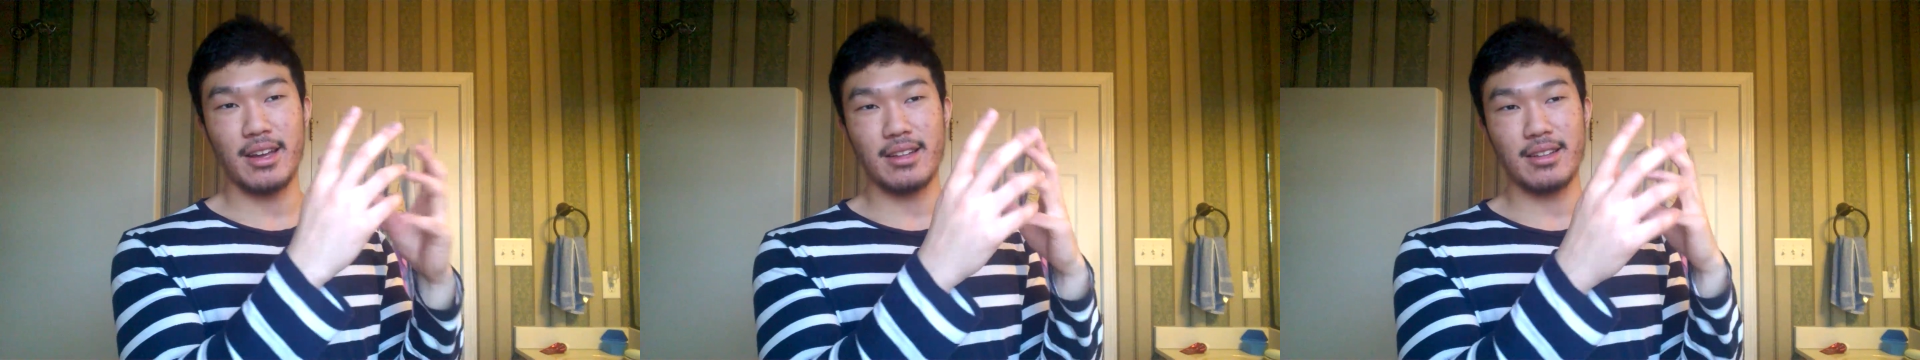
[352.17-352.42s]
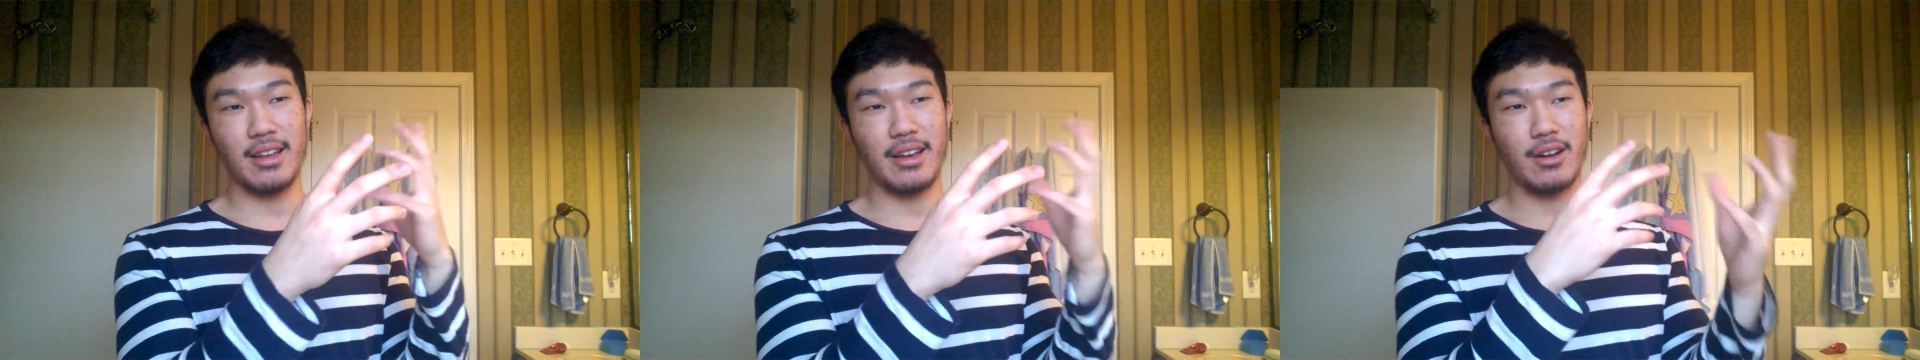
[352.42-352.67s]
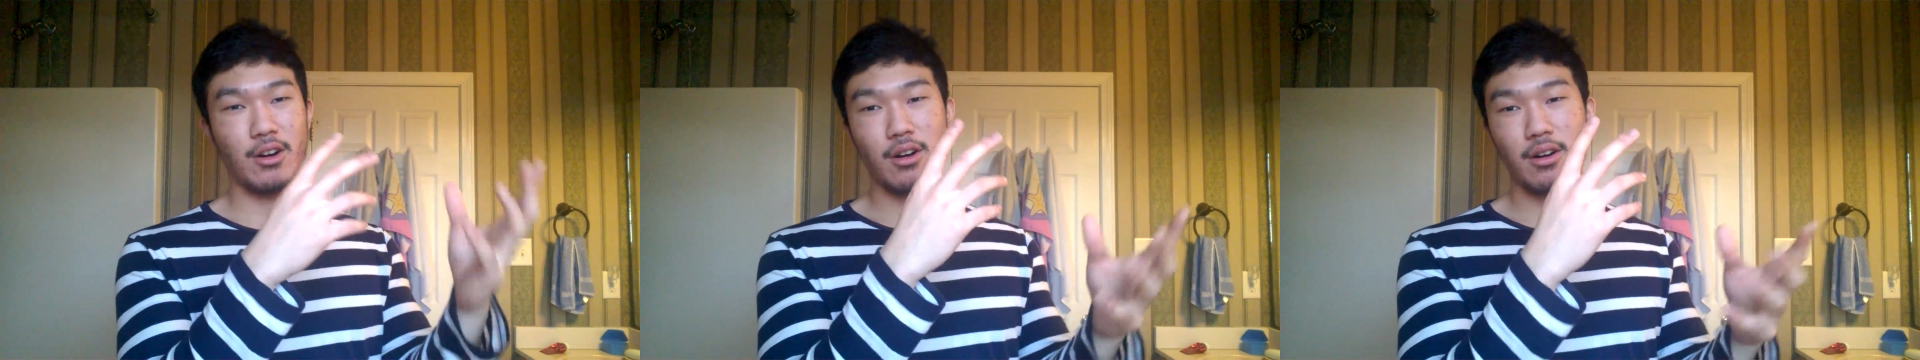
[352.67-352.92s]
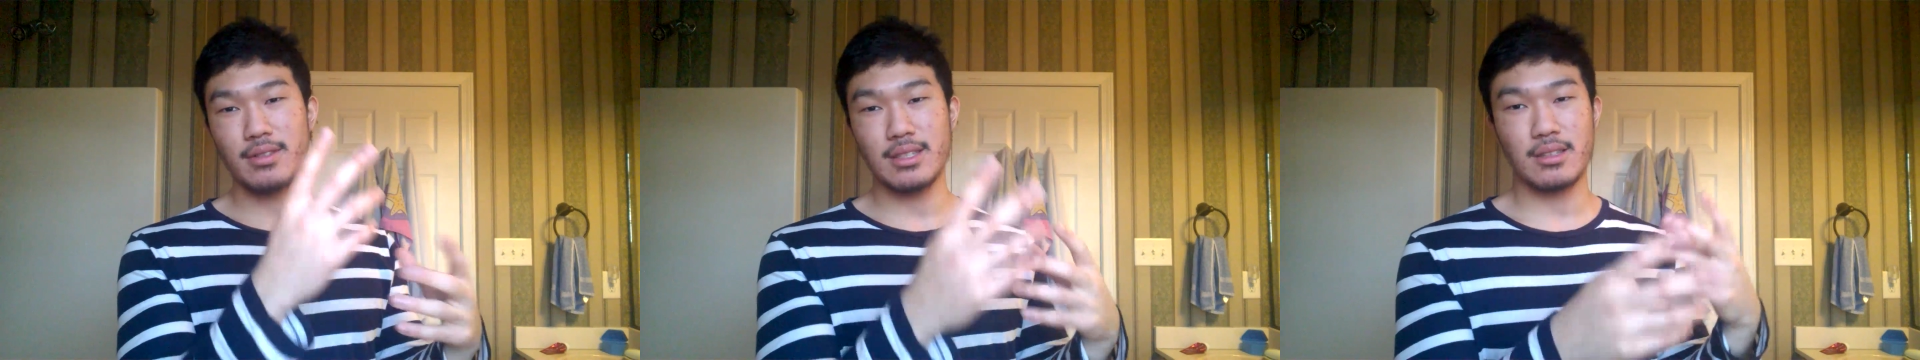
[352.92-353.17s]
and like
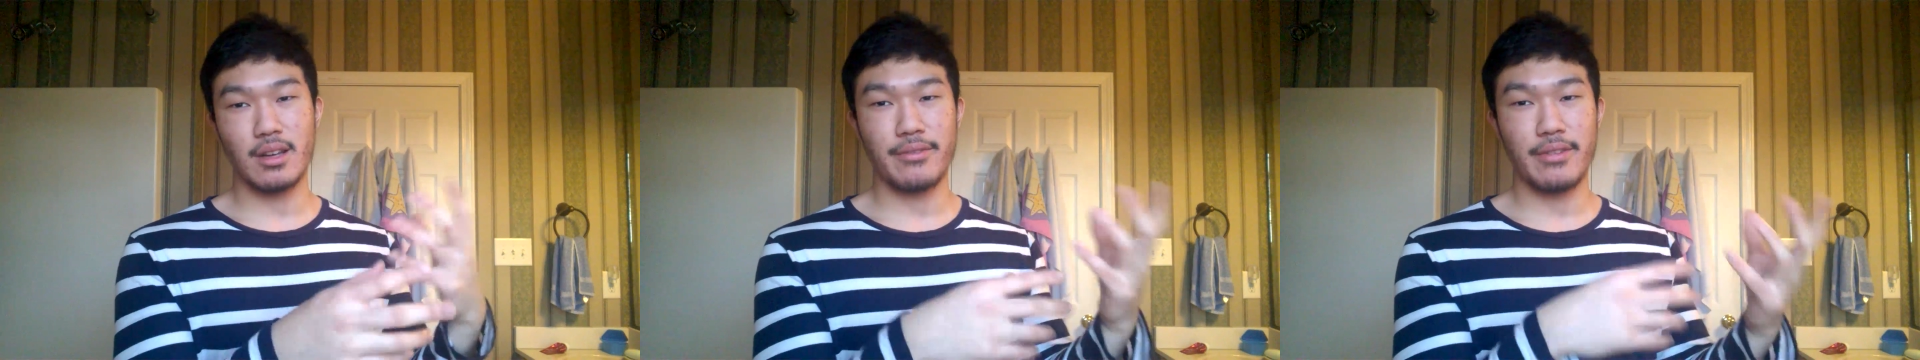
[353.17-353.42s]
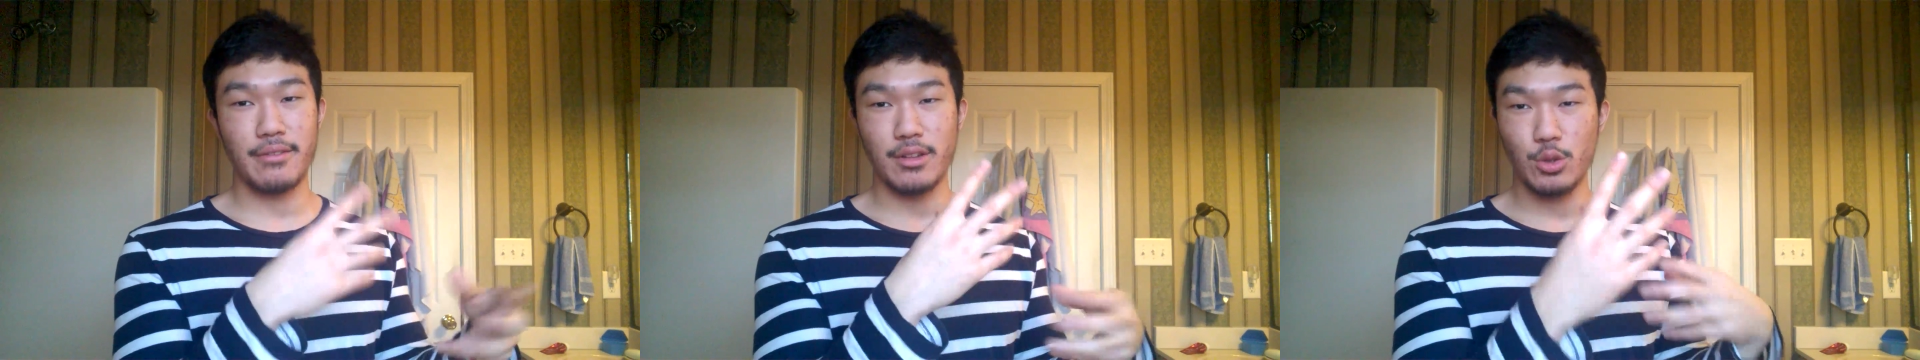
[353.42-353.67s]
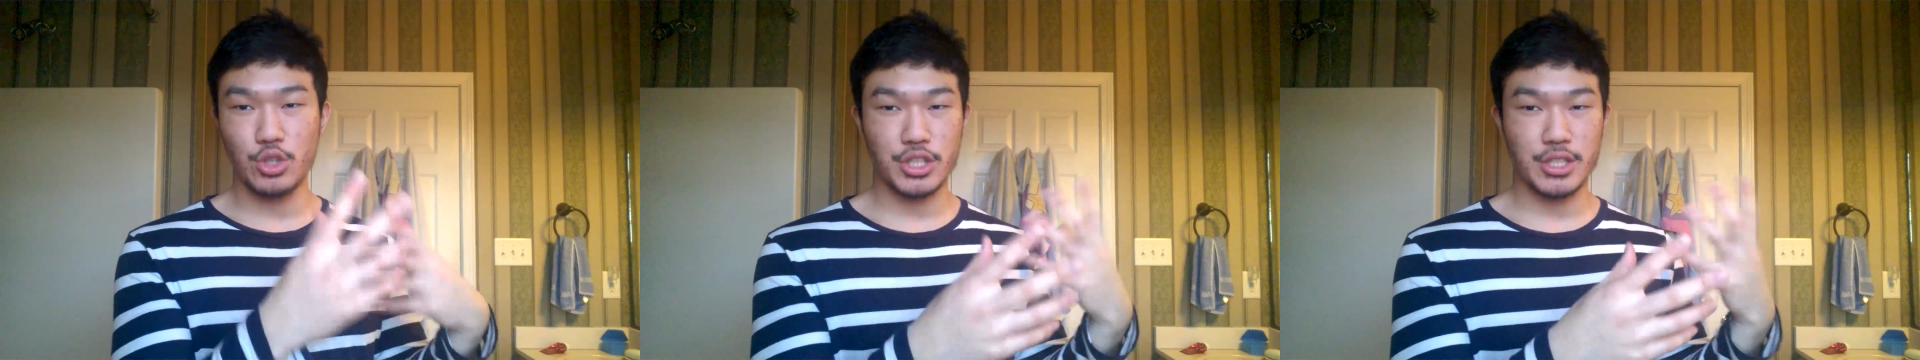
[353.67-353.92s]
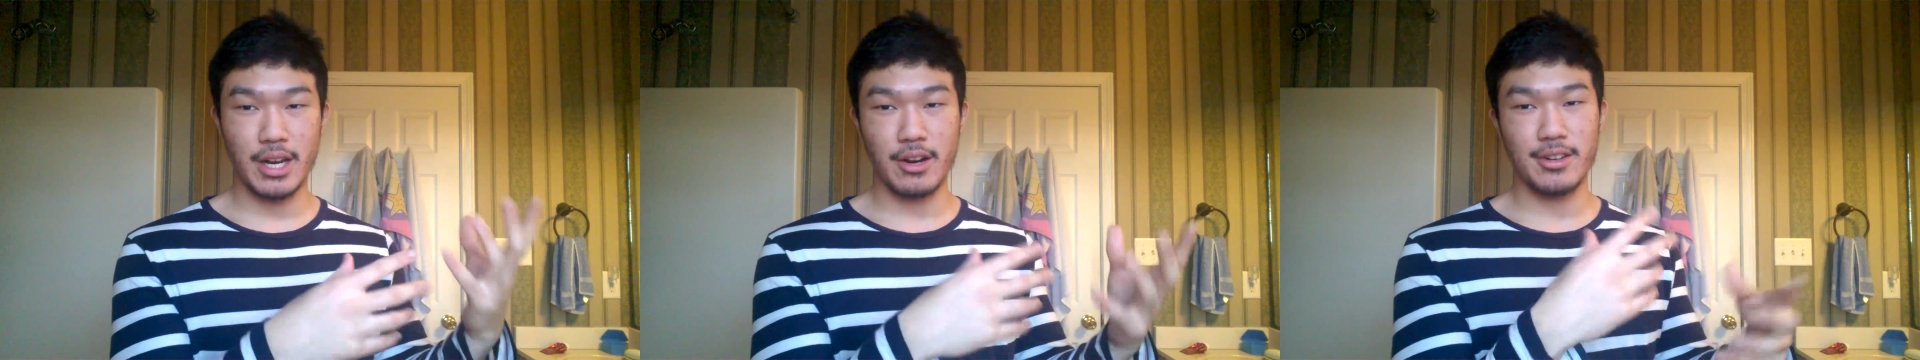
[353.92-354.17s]
all this stuff
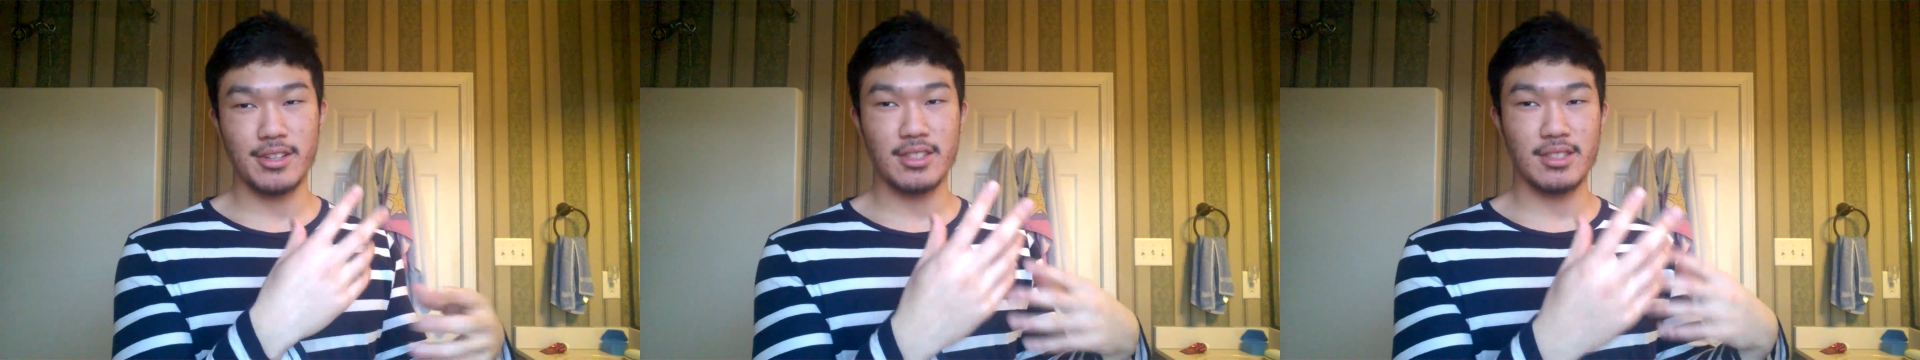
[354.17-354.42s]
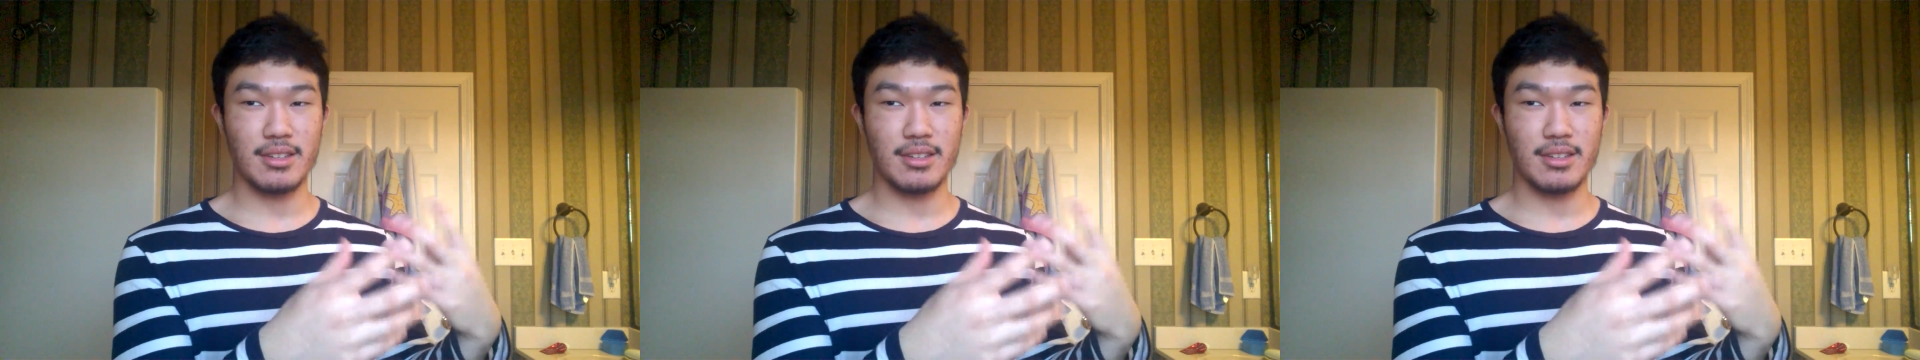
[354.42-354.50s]
evolutionary,